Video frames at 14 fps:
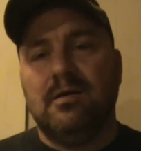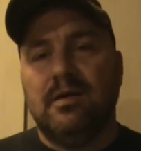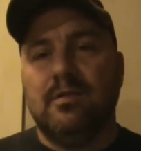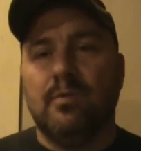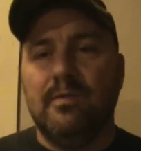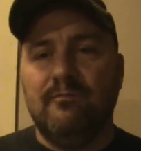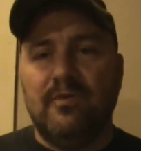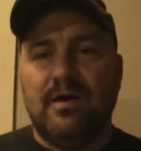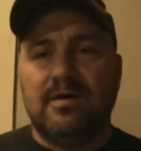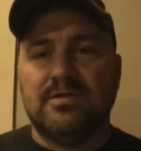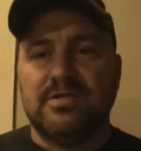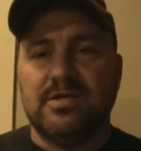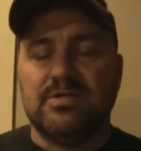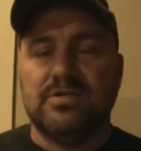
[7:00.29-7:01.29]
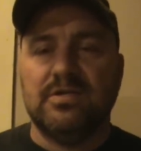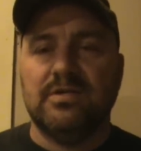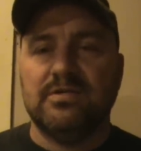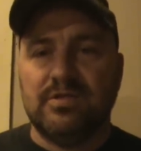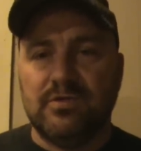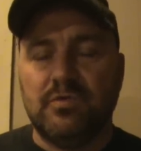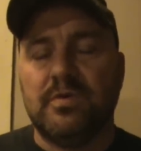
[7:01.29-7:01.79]
in the rimfire section
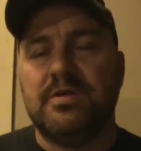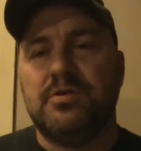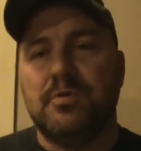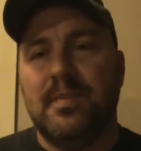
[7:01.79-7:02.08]
is the 22